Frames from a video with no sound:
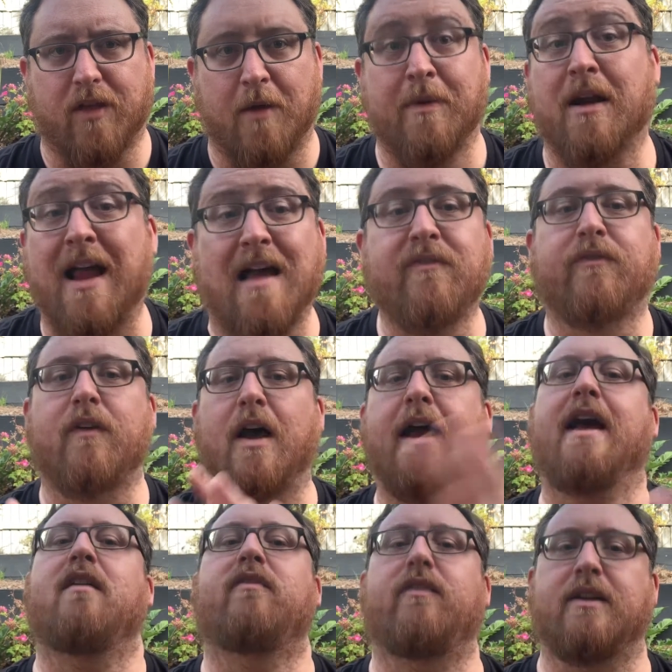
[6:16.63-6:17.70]
I mean, I
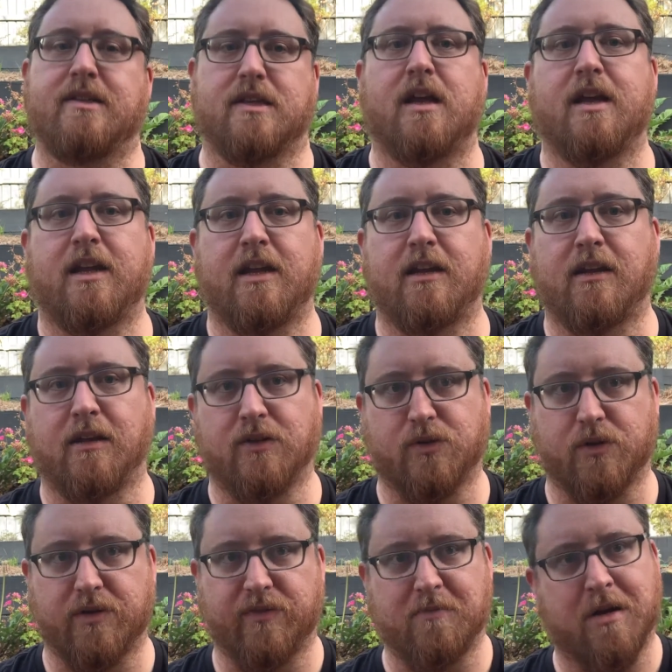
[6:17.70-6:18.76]
have anxiety
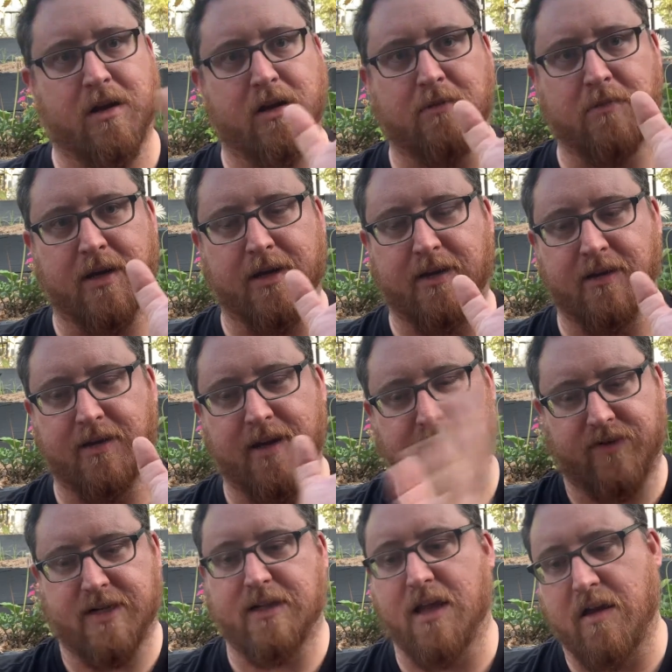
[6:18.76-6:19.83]
sort of in my
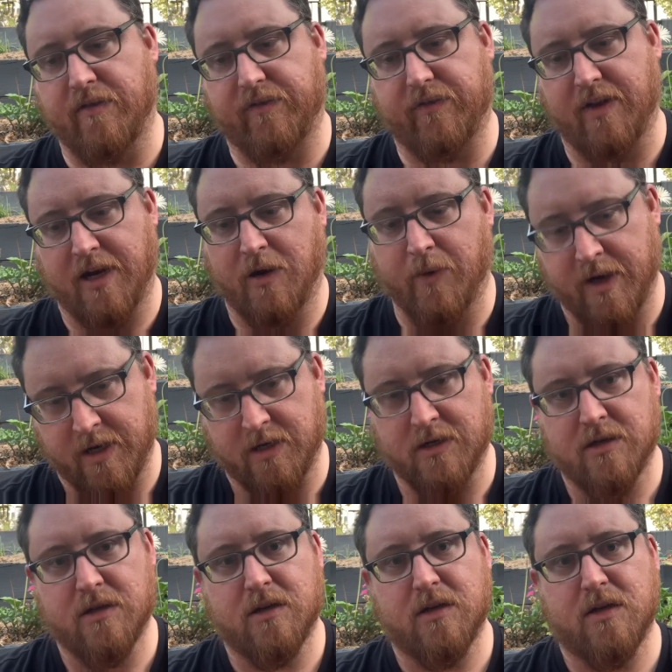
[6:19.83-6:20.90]
everyday life anyway,
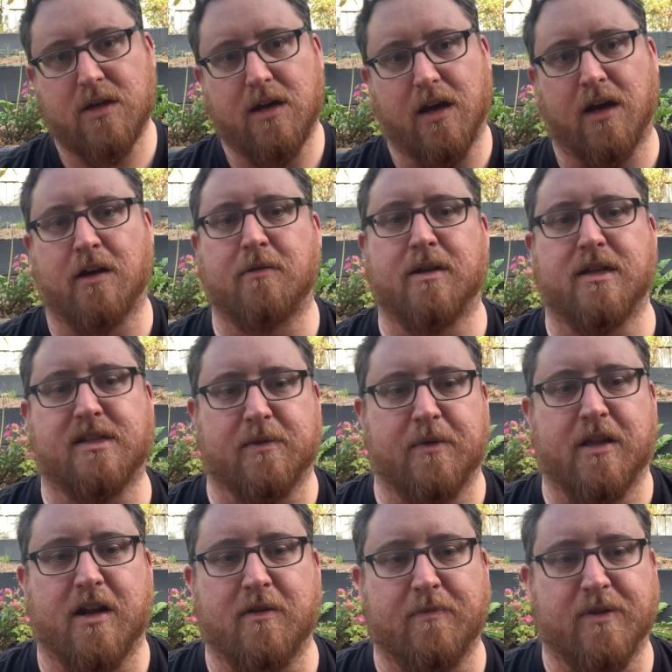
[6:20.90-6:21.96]
and it's something
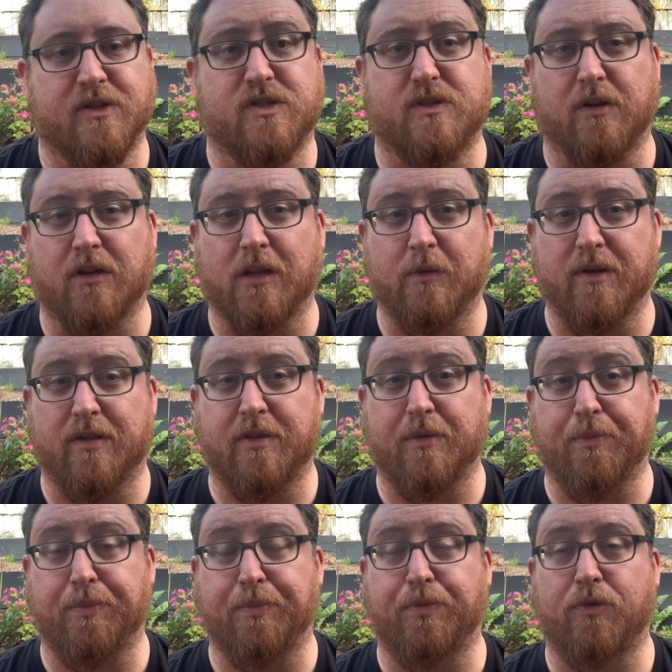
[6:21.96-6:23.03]
that I've been struggling with
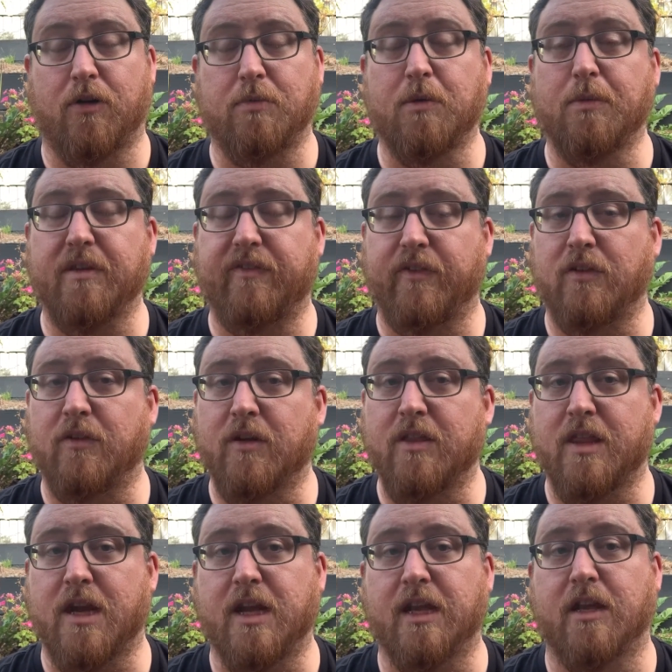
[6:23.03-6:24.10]
probably for longer
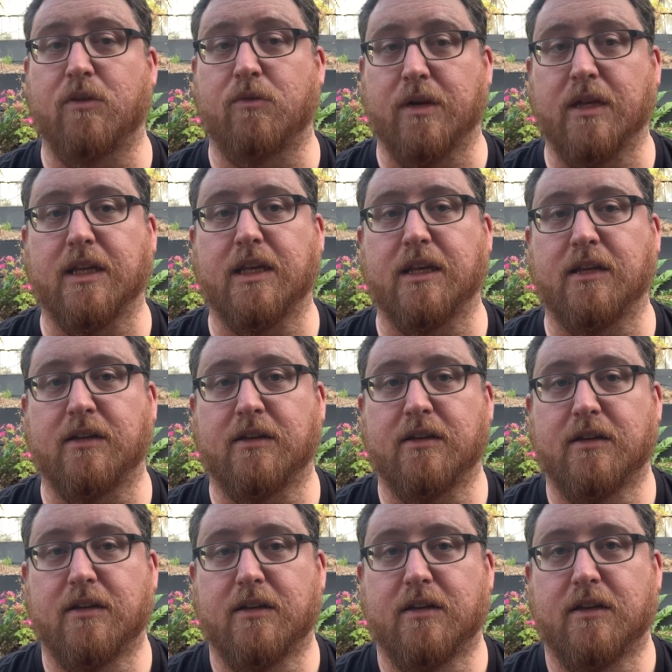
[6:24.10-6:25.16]
than I can really
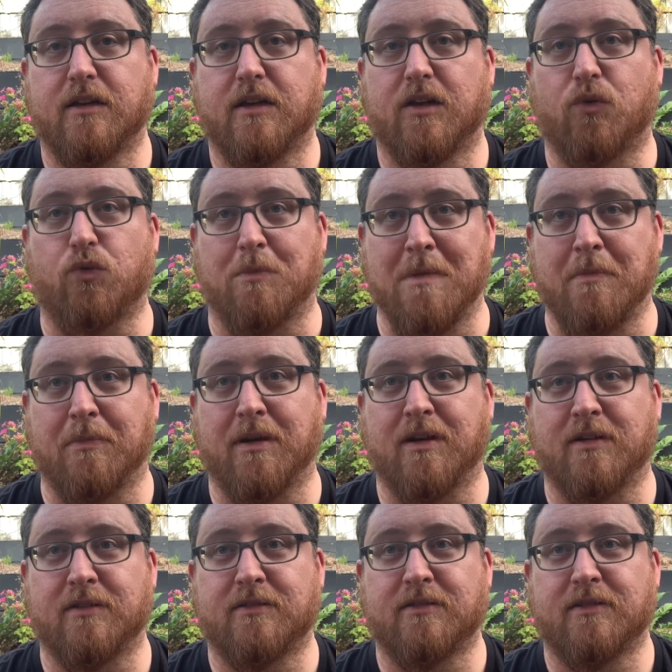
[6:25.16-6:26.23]
remember.